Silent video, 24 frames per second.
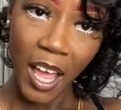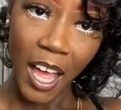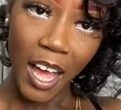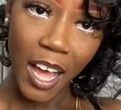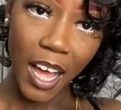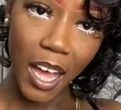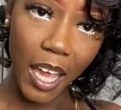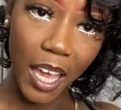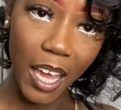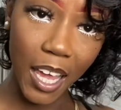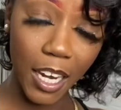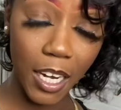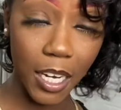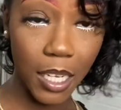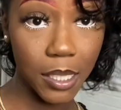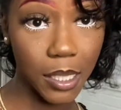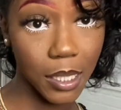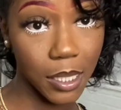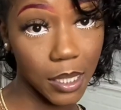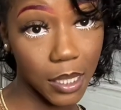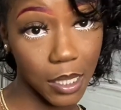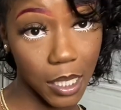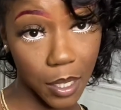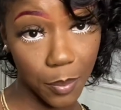Again,
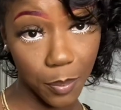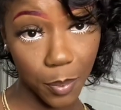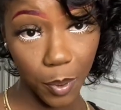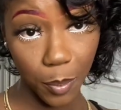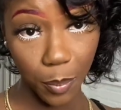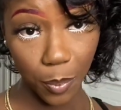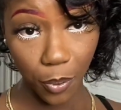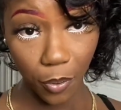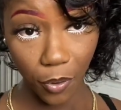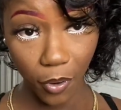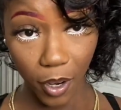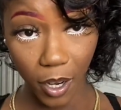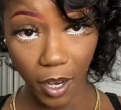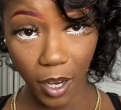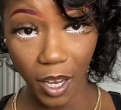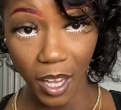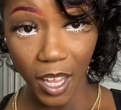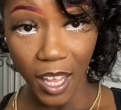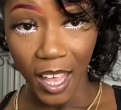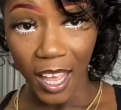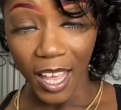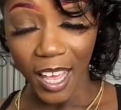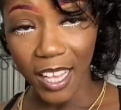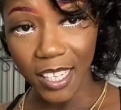it's zebra print,
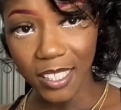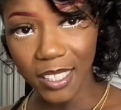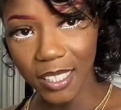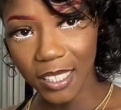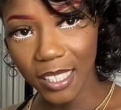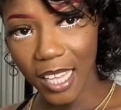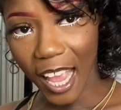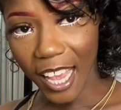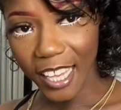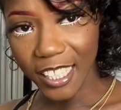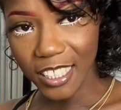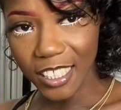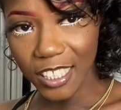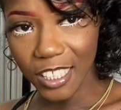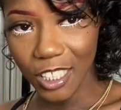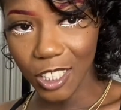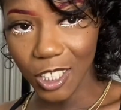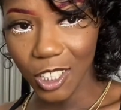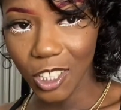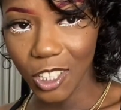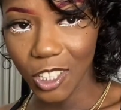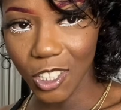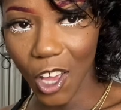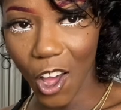it's nice and
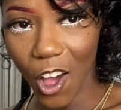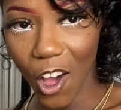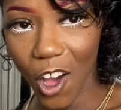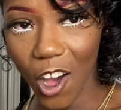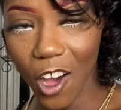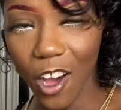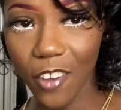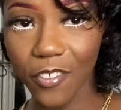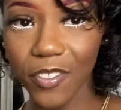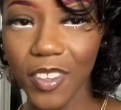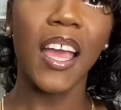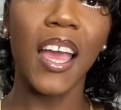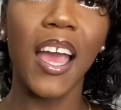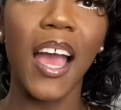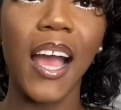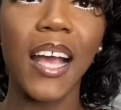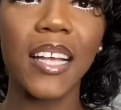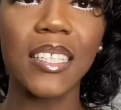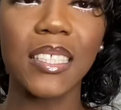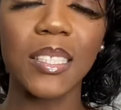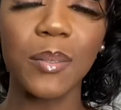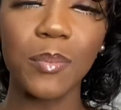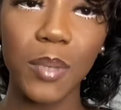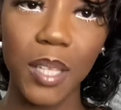soft, it
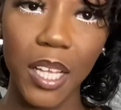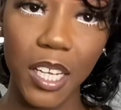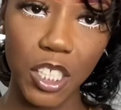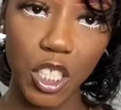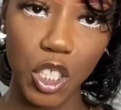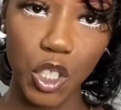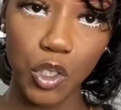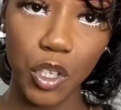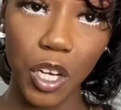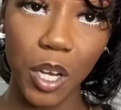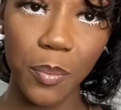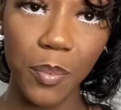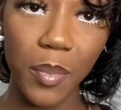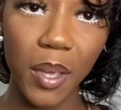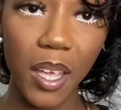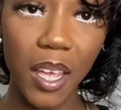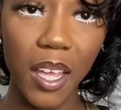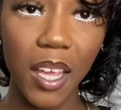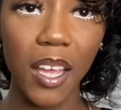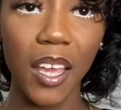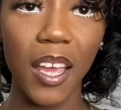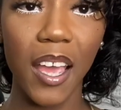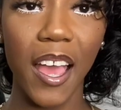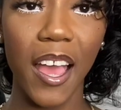has some lace
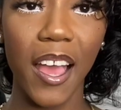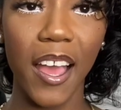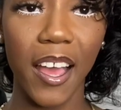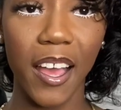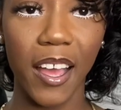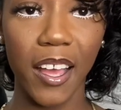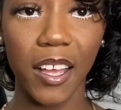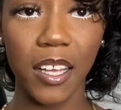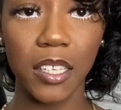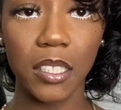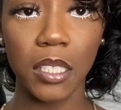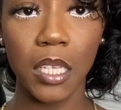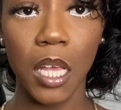trimming, it has